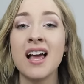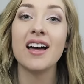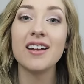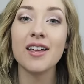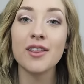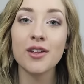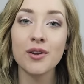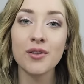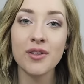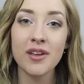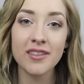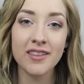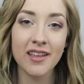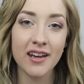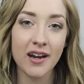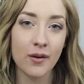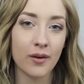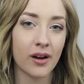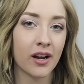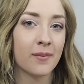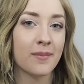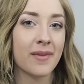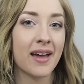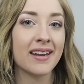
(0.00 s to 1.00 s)
Another thing that I
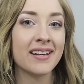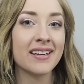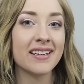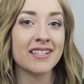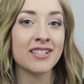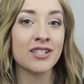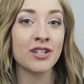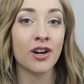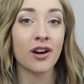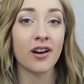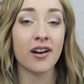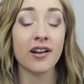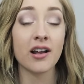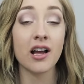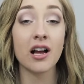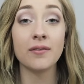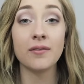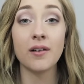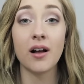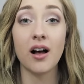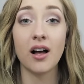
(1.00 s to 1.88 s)
recommend is turning off